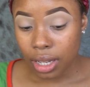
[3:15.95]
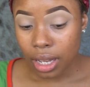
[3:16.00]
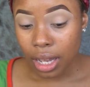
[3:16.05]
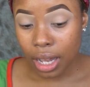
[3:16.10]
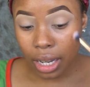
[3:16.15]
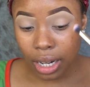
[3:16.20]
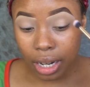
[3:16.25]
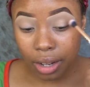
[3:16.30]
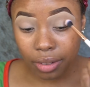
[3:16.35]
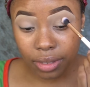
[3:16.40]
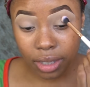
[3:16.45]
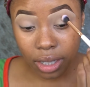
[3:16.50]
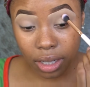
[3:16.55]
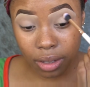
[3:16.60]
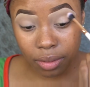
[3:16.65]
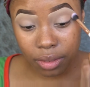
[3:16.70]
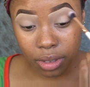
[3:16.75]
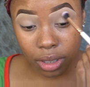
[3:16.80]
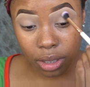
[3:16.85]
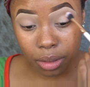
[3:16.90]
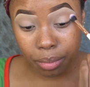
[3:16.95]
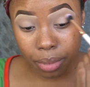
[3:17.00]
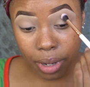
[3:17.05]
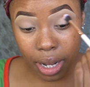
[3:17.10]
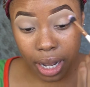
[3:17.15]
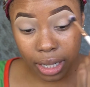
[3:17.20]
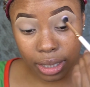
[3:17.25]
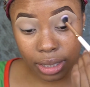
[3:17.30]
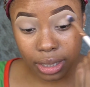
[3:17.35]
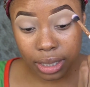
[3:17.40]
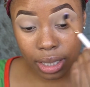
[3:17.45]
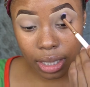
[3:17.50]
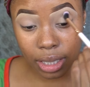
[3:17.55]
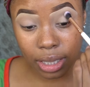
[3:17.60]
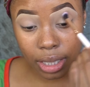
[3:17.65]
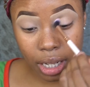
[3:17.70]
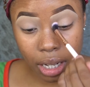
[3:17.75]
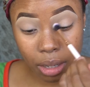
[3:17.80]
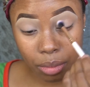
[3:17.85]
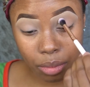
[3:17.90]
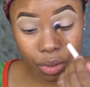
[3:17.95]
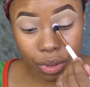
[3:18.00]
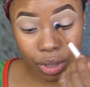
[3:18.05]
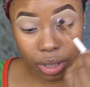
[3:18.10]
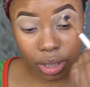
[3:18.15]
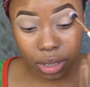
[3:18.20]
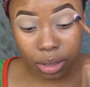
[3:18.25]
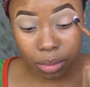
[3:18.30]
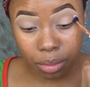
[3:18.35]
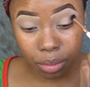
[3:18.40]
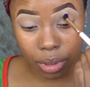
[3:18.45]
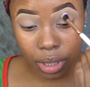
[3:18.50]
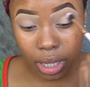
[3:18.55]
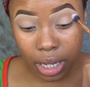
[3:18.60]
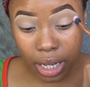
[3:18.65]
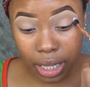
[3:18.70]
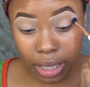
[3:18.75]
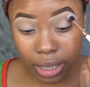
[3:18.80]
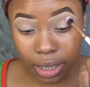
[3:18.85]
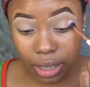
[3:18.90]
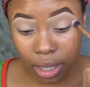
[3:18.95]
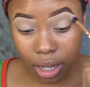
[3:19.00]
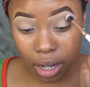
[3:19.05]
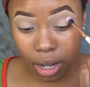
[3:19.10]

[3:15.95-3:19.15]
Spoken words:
and after I've done packed it, I'm going to blend